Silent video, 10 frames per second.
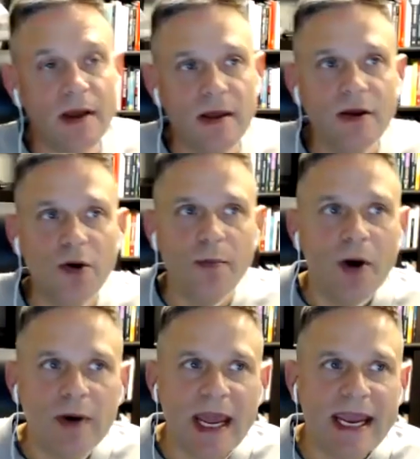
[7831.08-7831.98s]
you know
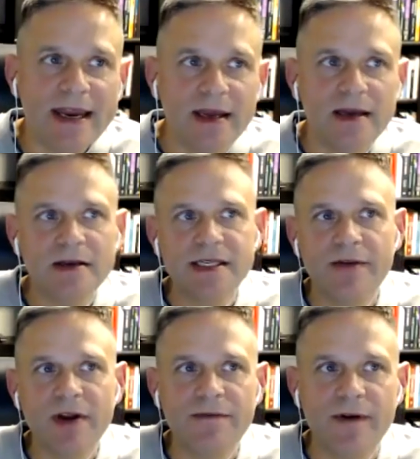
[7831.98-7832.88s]
about 80,
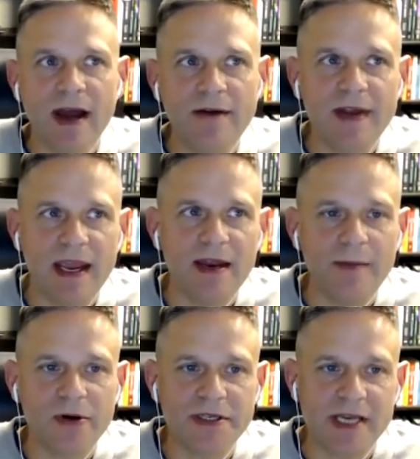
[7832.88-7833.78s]
75 to
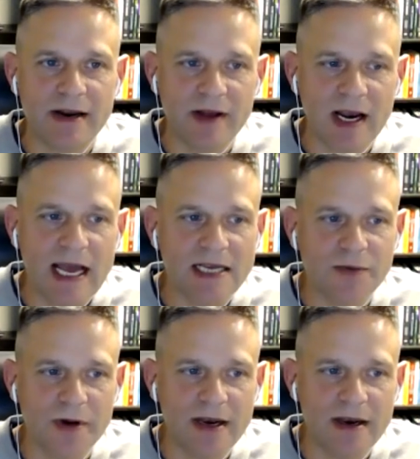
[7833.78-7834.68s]
80 percent of the class
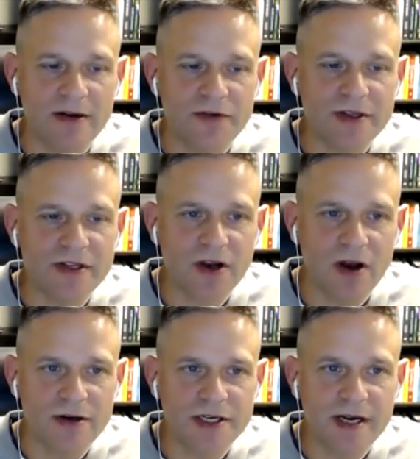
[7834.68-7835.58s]
will get an entrance
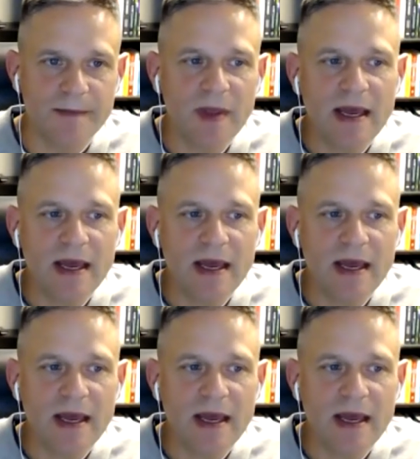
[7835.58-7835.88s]
scholarship